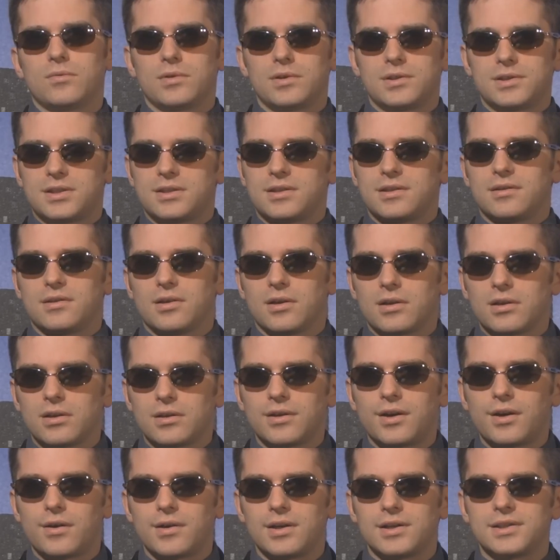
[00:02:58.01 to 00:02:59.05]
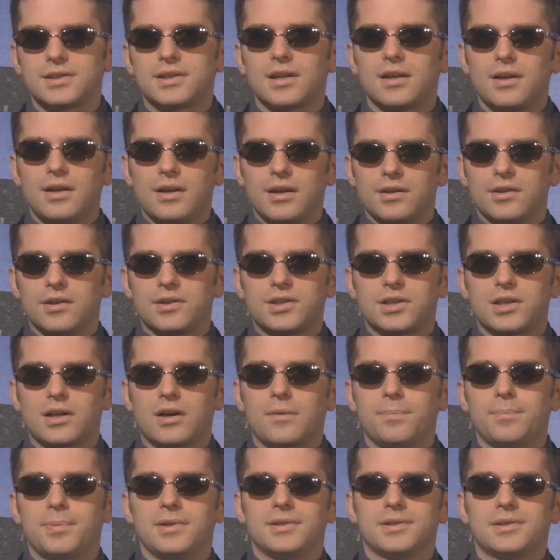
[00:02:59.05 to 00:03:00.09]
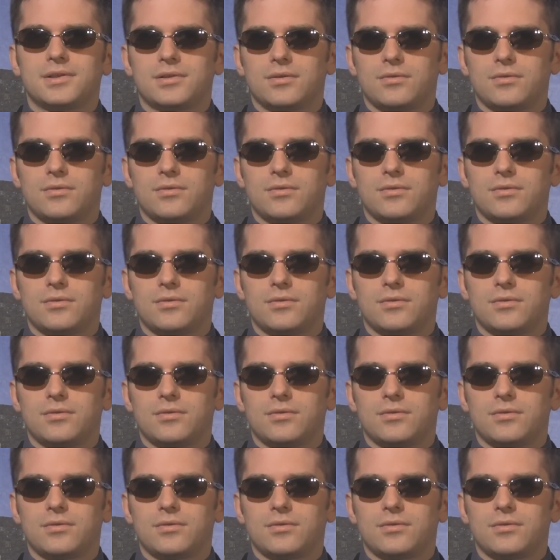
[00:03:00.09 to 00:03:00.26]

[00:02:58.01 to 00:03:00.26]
where it's the clearest and the sharpest.